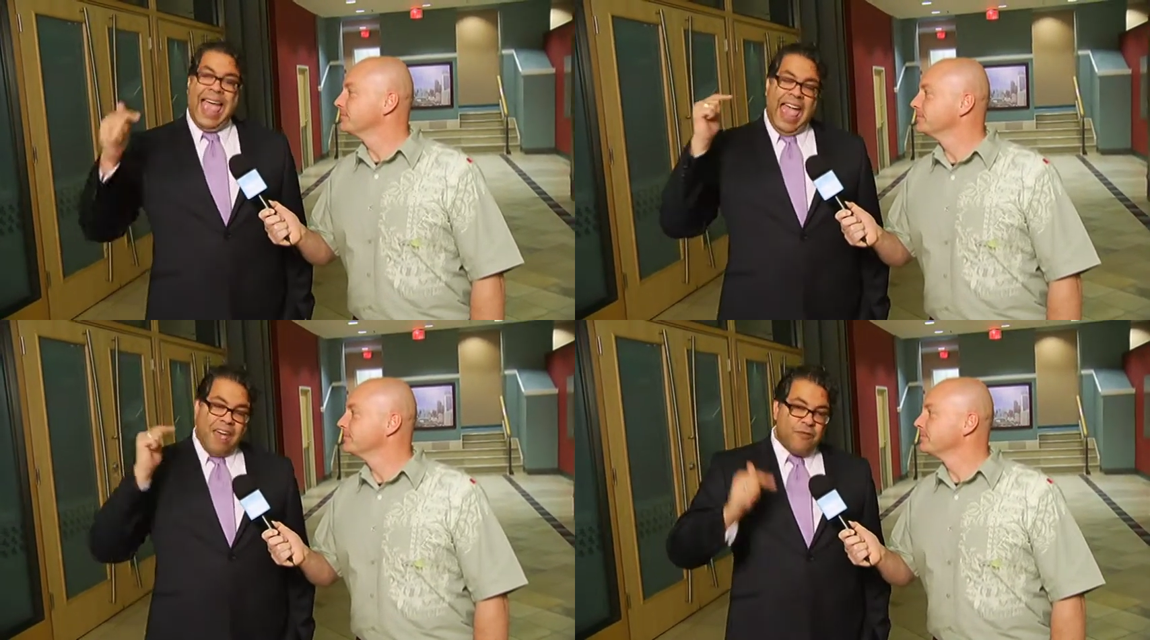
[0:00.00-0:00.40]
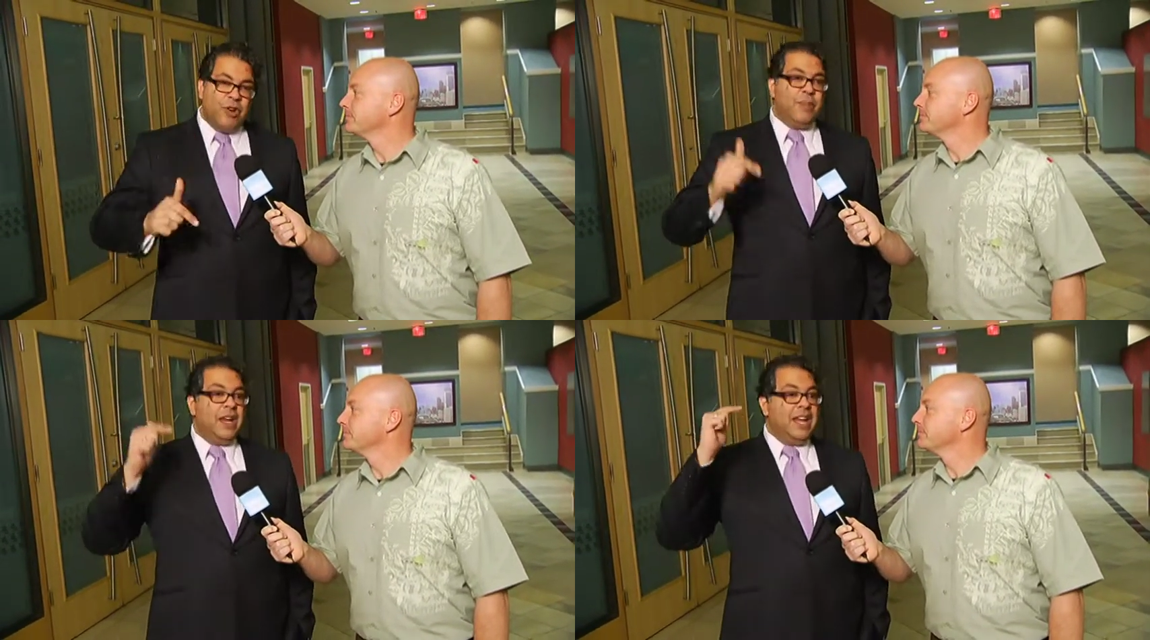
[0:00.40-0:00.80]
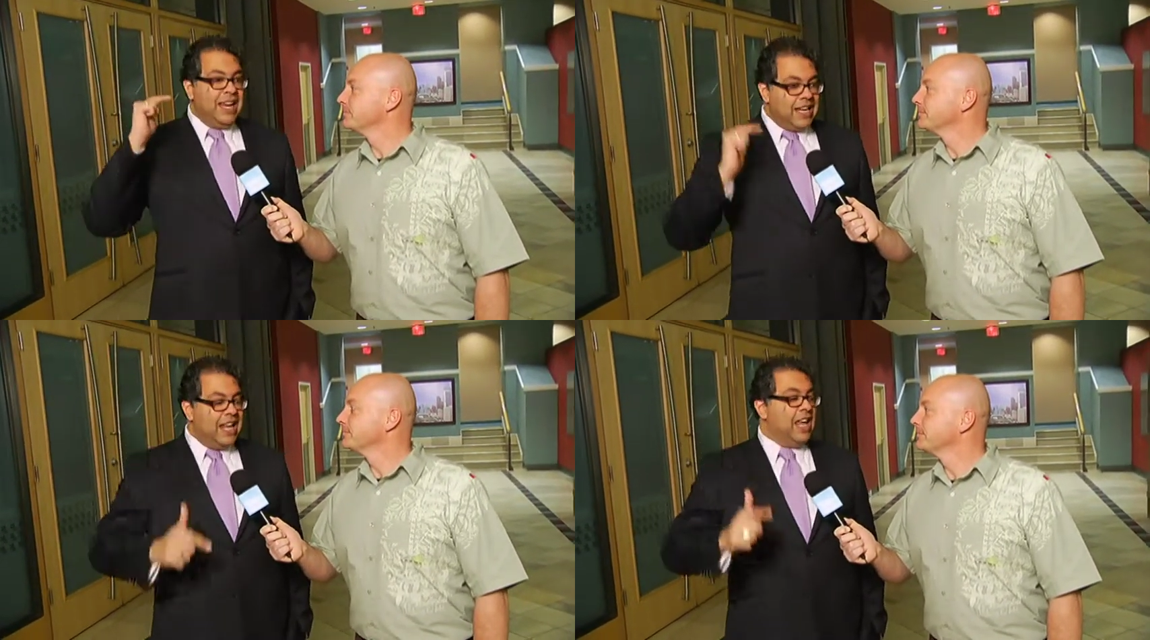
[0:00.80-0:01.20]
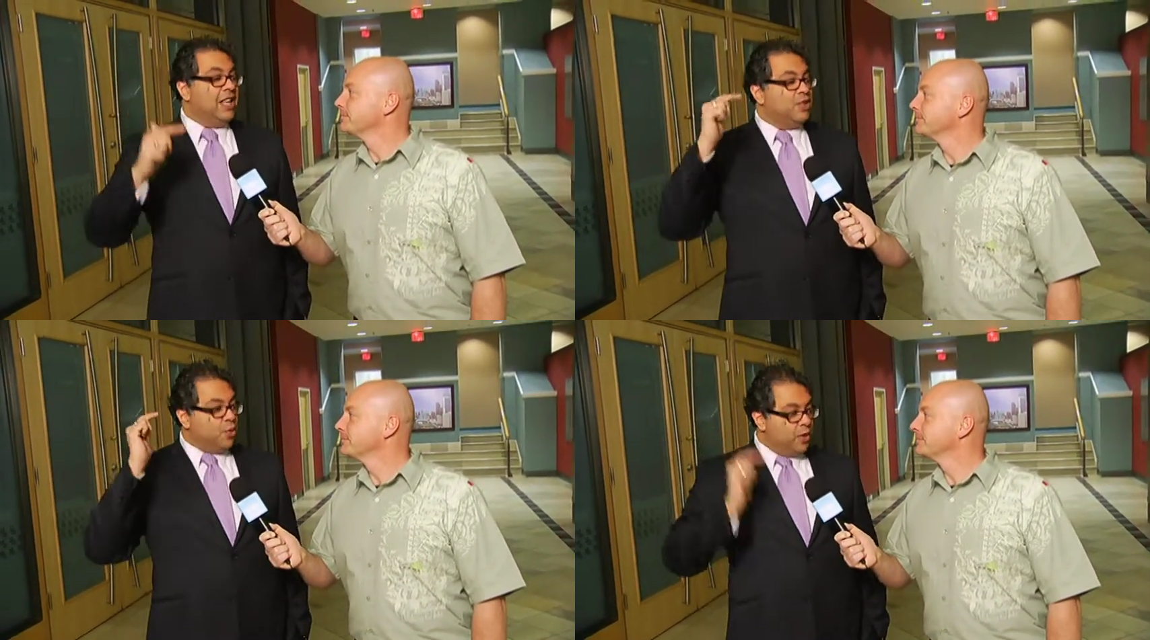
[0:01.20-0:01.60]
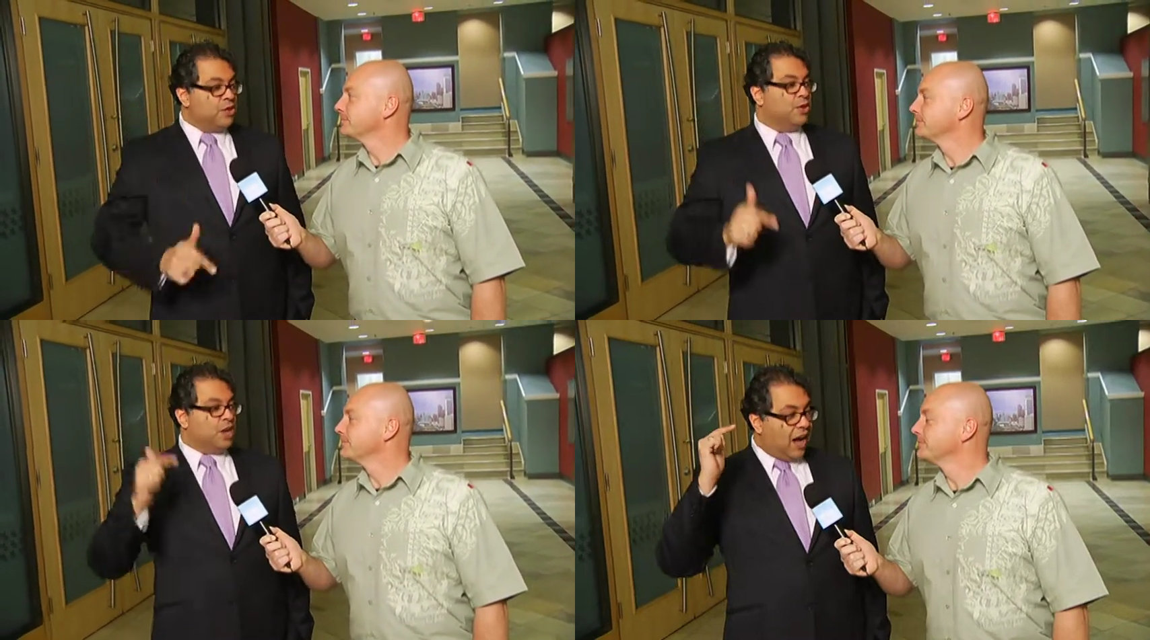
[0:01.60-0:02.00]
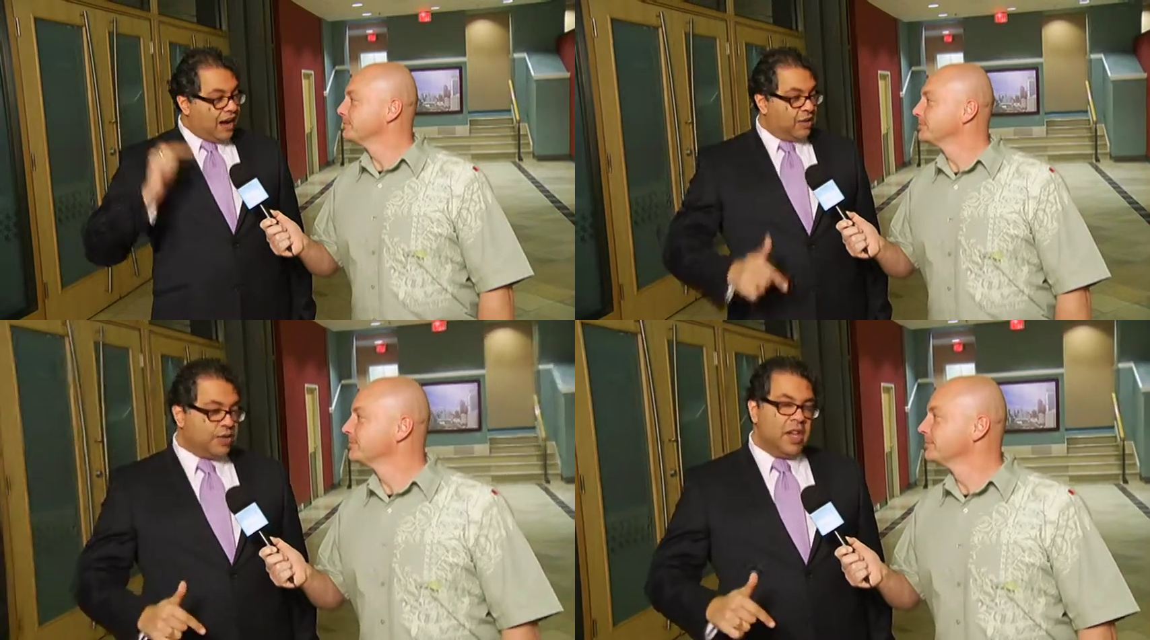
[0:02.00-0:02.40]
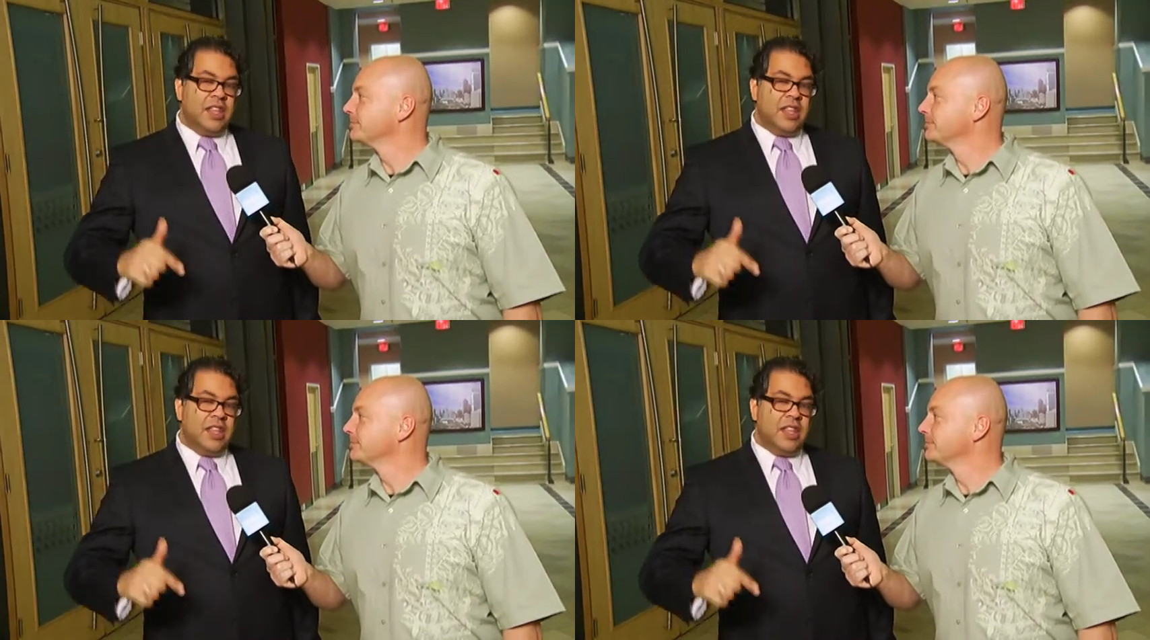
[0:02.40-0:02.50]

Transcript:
Speaker 1: Everybody needs winter tires.